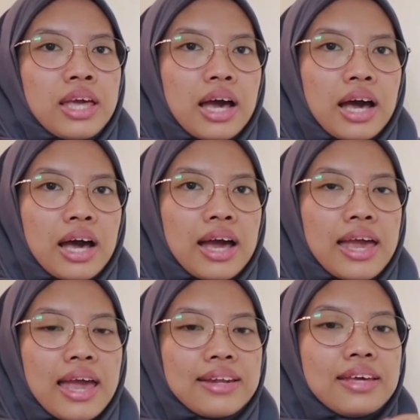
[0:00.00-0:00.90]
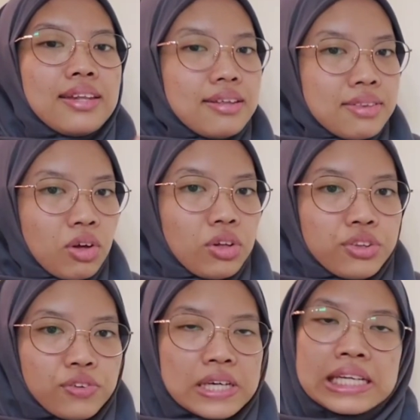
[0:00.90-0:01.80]
And it is
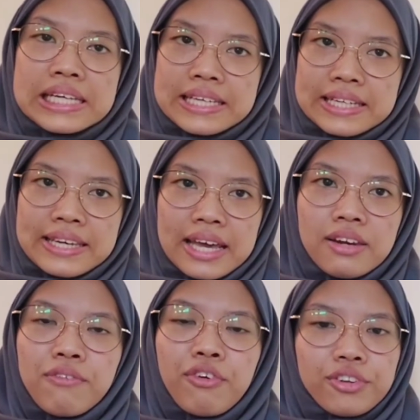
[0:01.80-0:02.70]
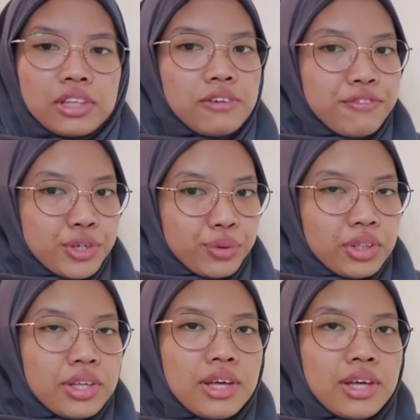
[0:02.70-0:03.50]
also cleaner than fossil fuel.